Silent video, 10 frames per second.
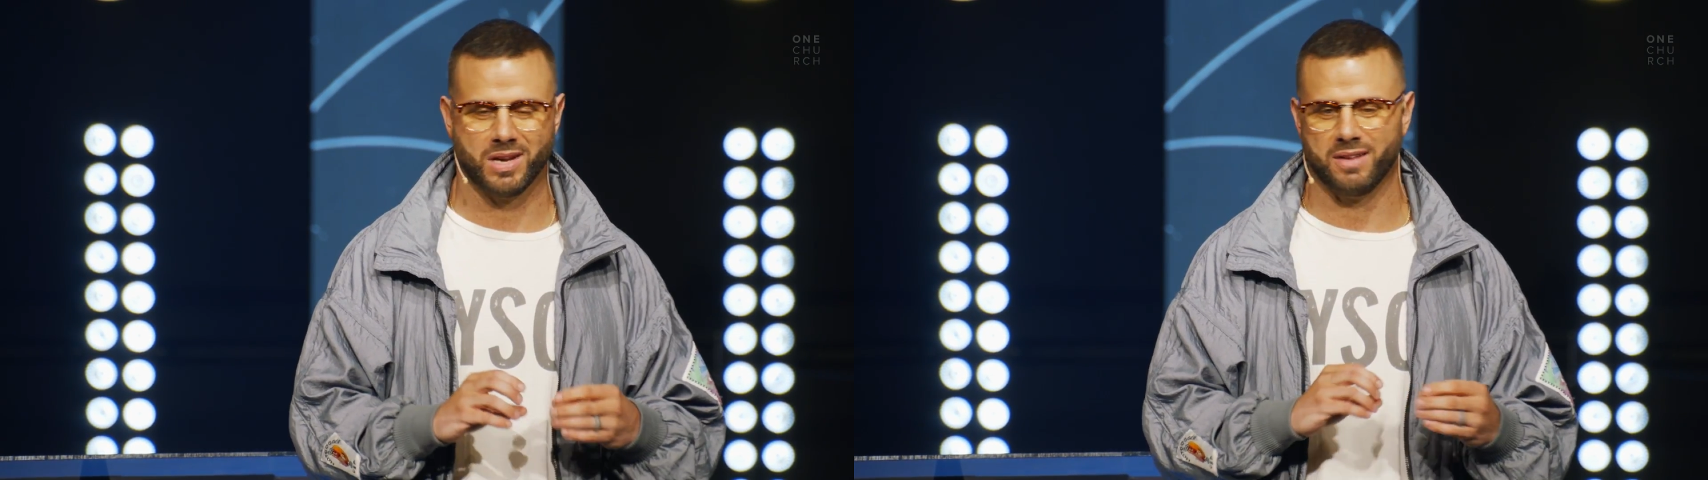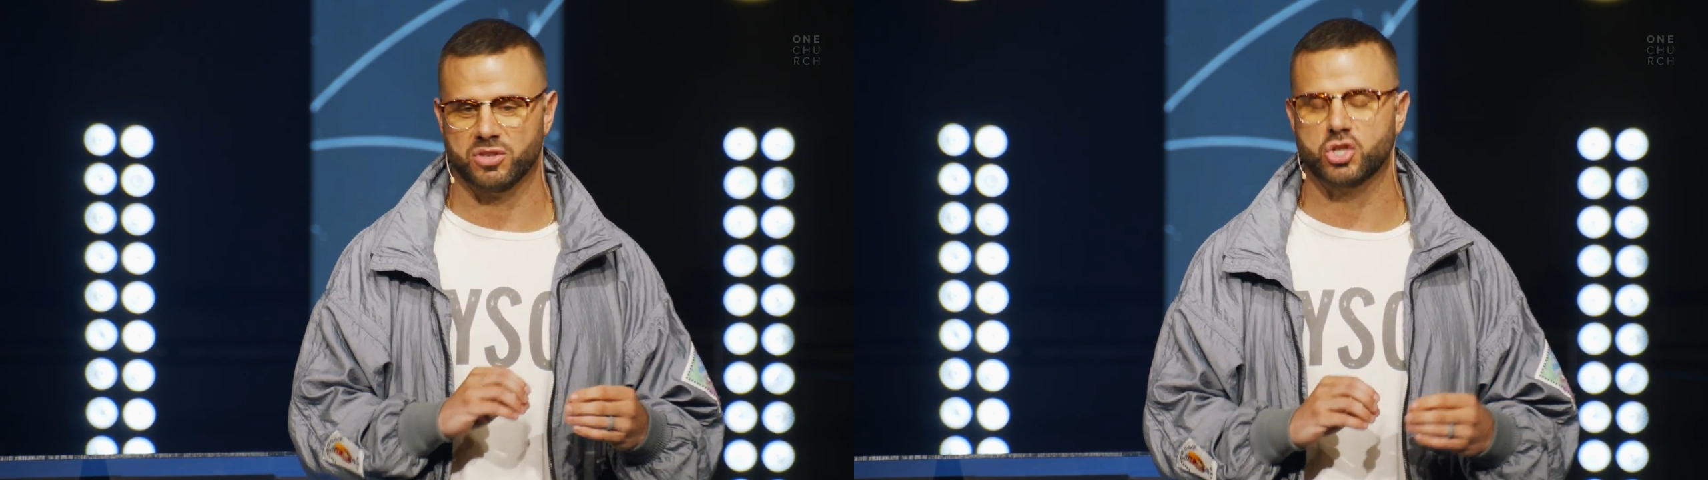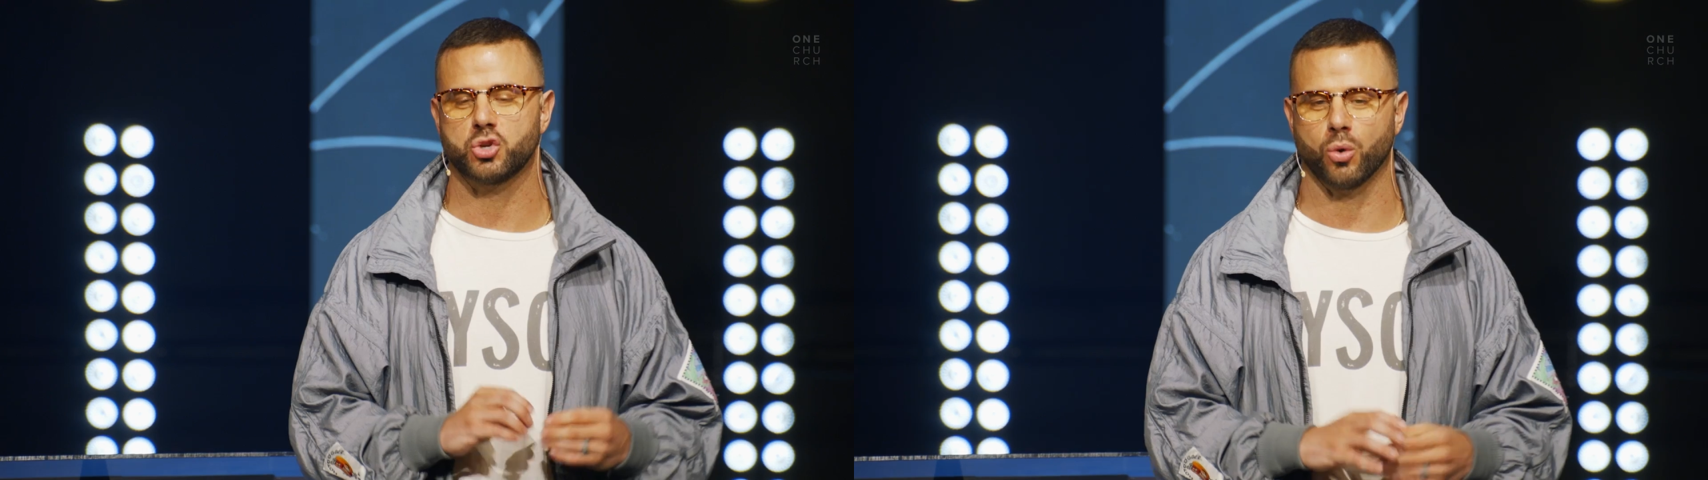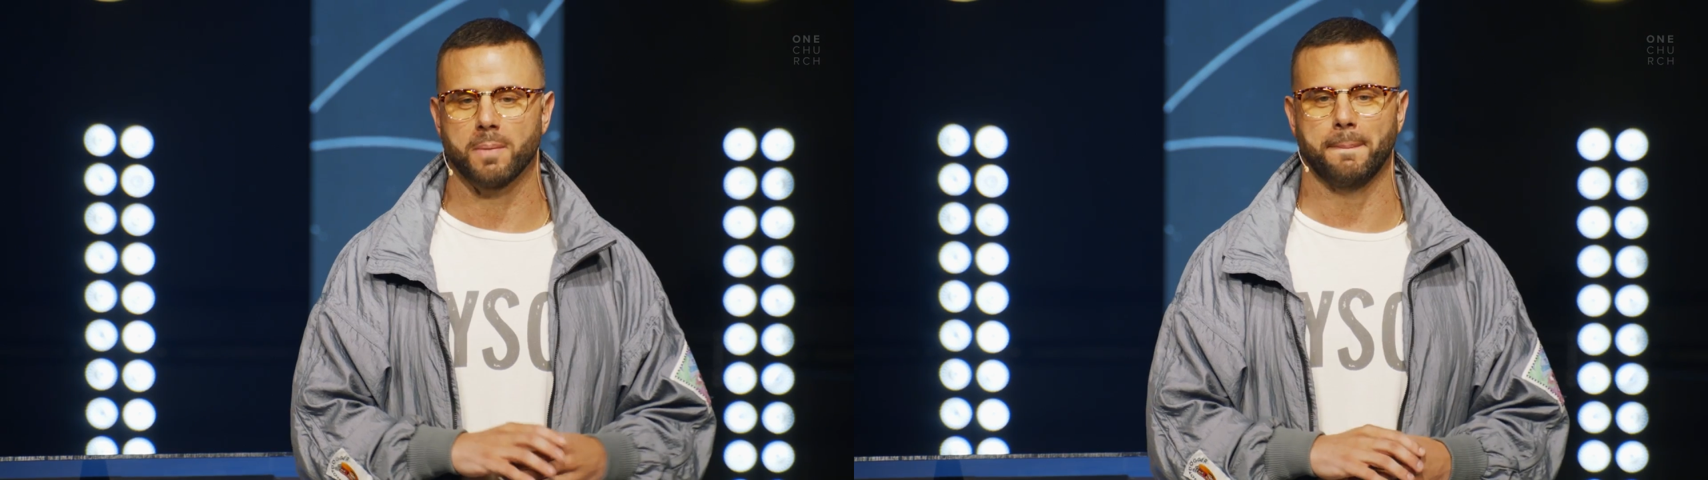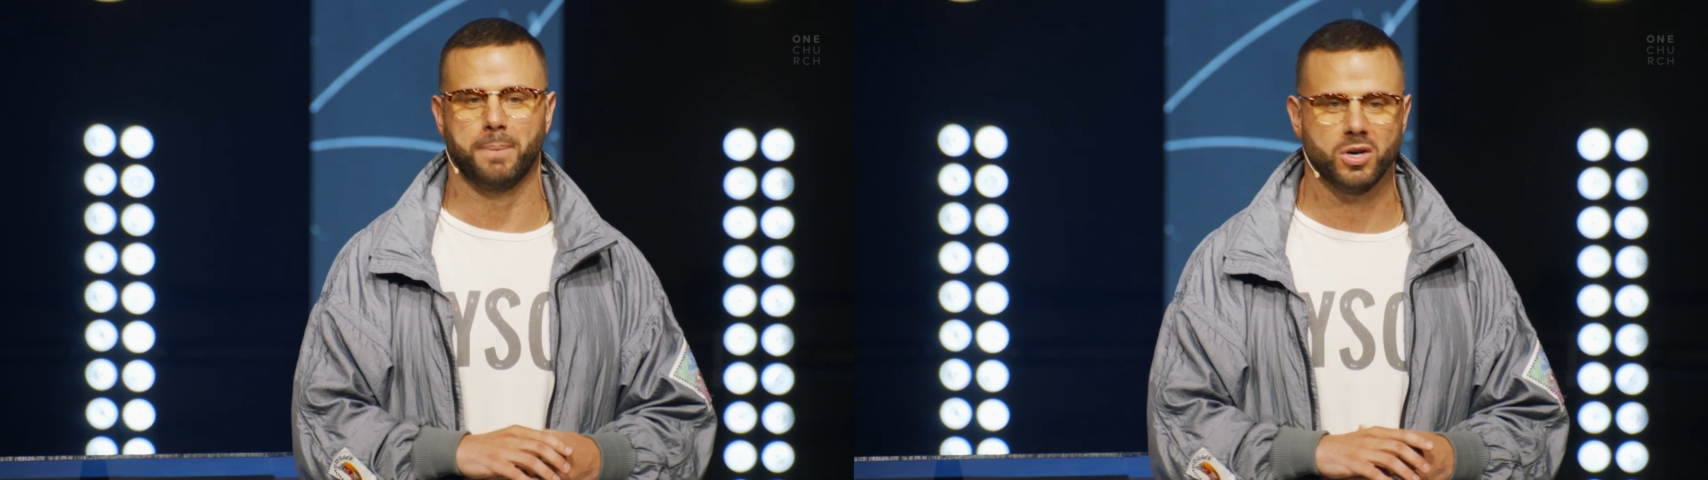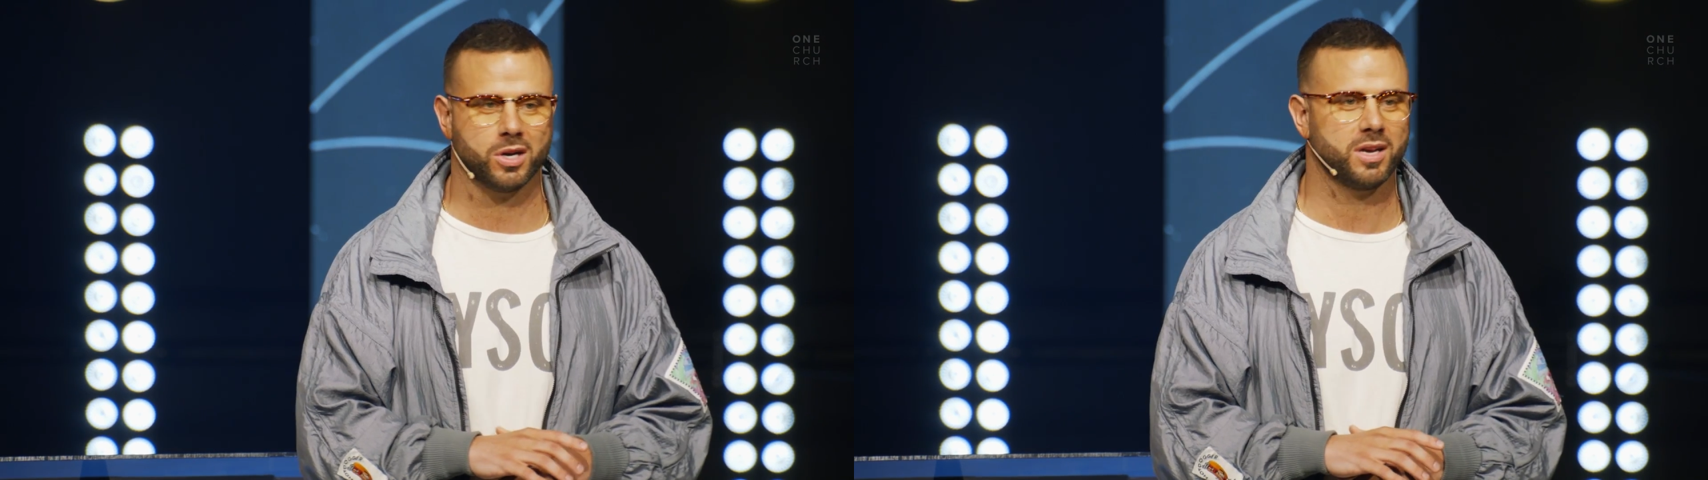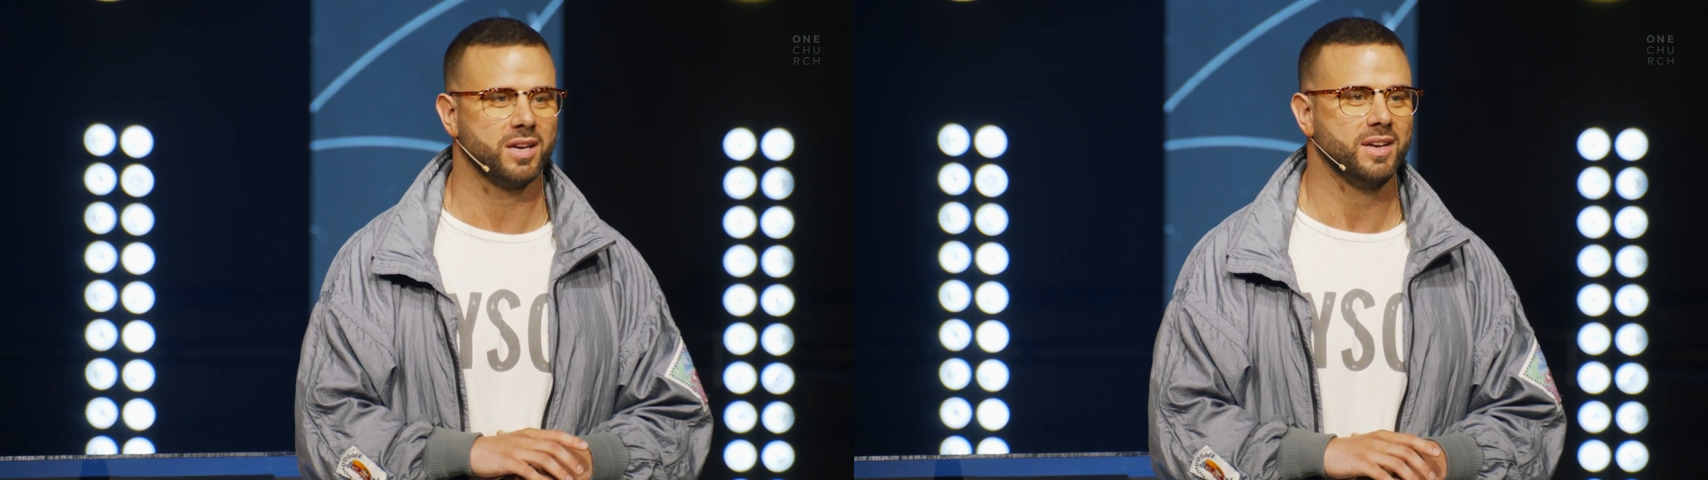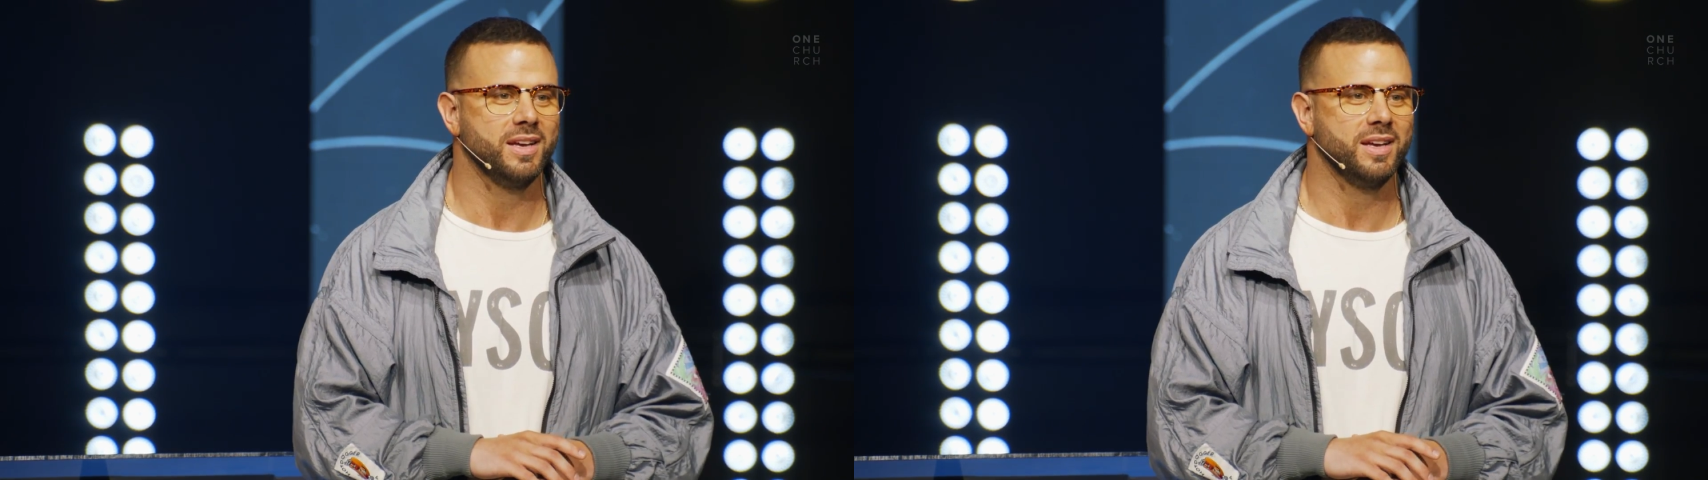kind of a short book.